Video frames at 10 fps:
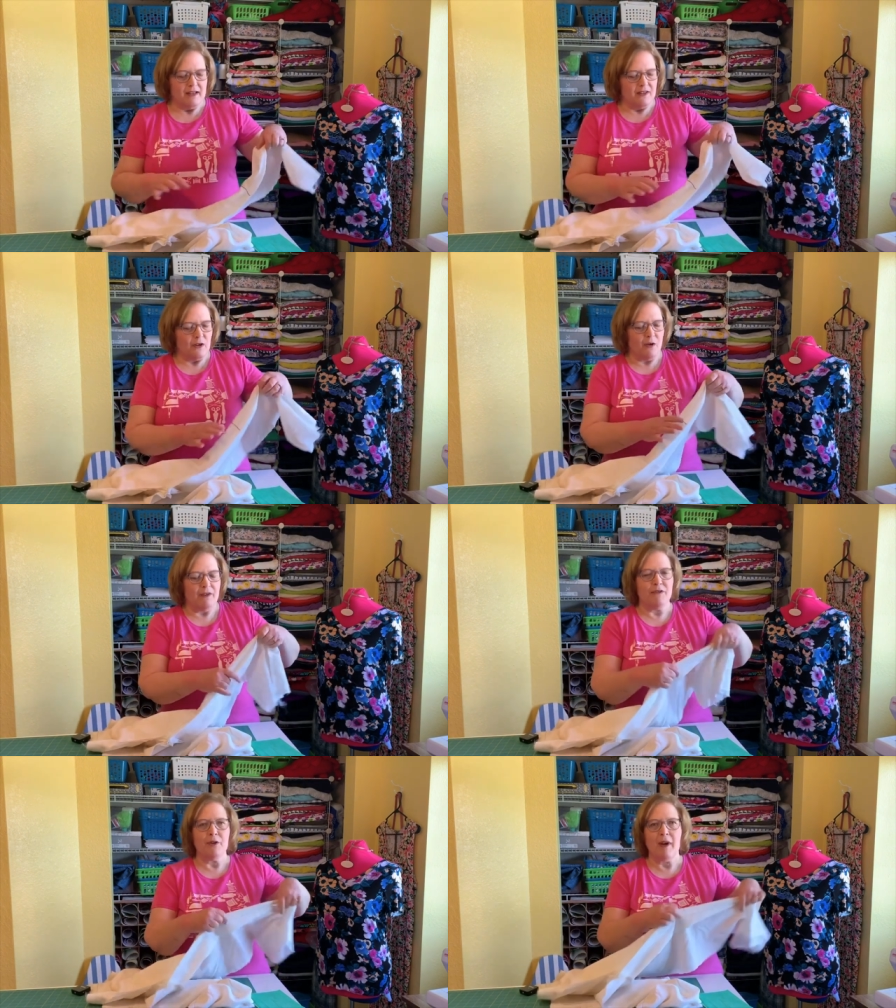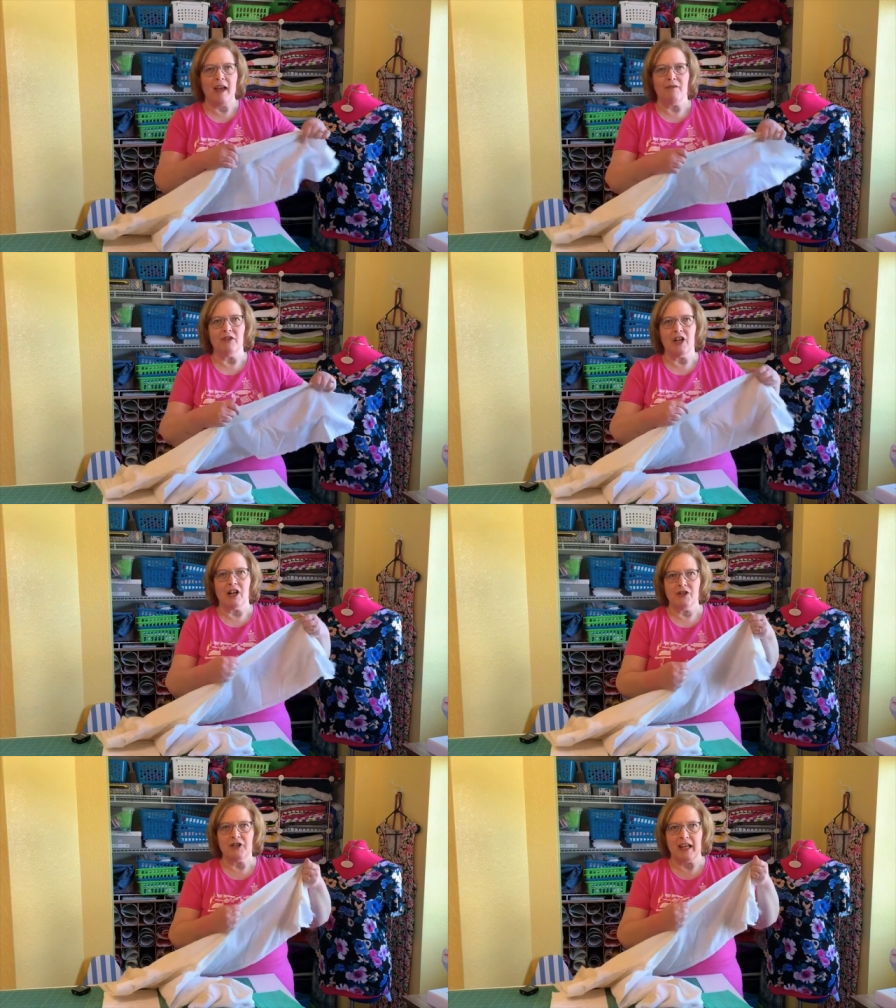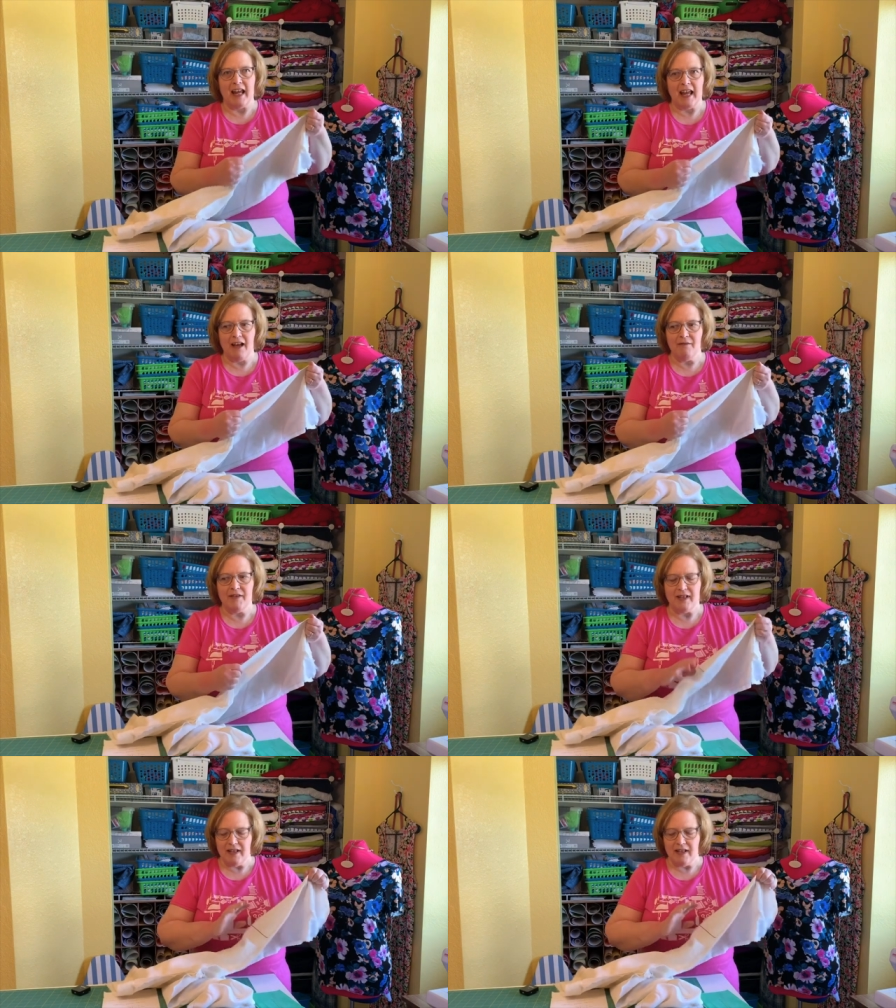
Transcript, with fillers: So if you have large calves,